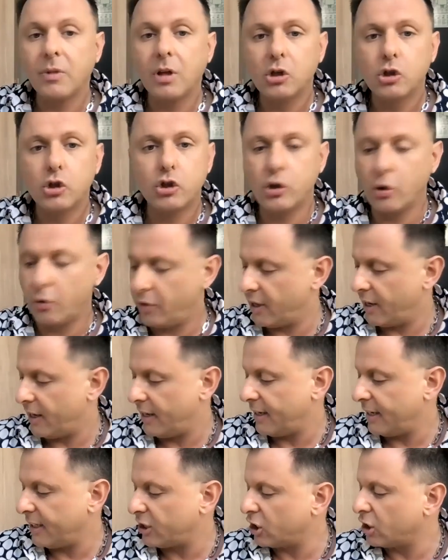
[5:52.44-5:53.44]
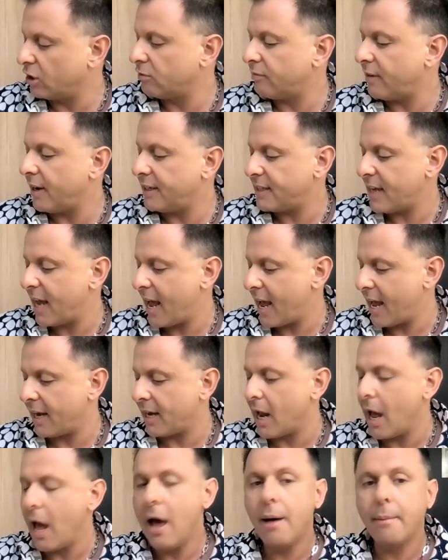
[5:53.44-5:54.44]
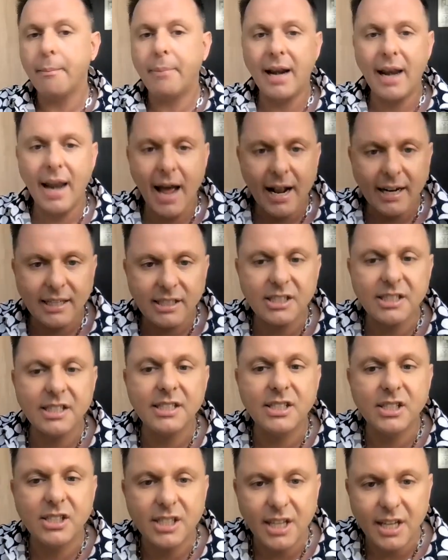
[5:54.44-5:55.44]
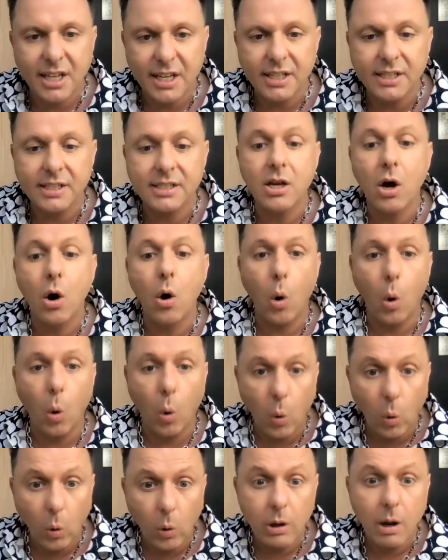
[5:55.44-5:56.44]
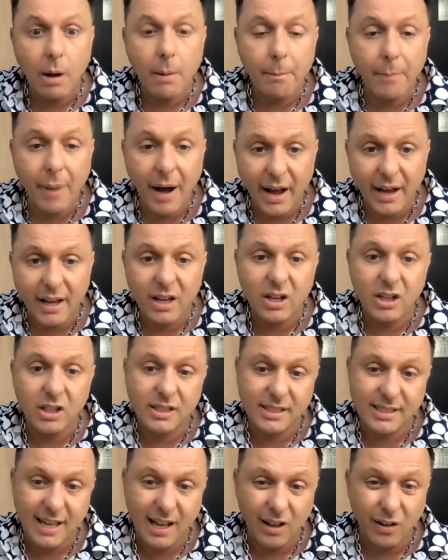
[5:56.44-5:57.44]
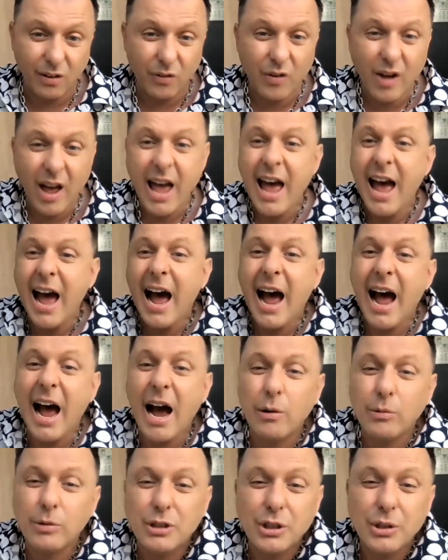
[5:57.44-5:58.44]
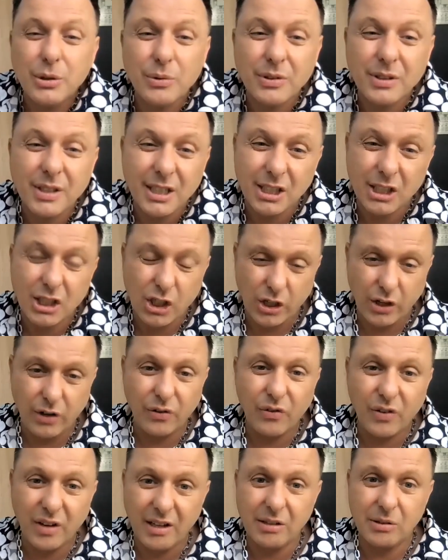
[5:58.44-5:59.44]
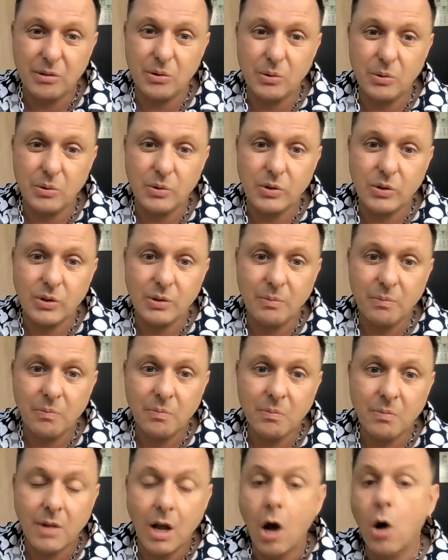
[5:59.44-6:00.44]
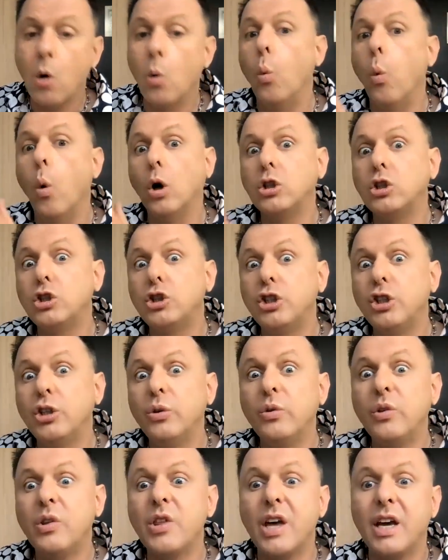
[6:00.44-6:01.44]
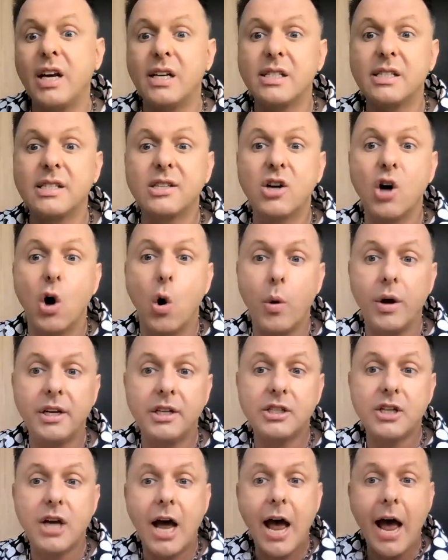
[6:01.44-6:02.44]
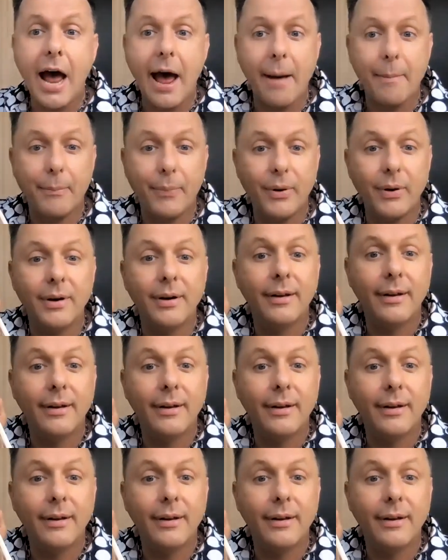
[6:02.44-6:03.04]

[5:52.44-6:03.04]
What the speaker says: So the little red hen plants the seeds all by herself. How do you think she feels? What do you think's going to happen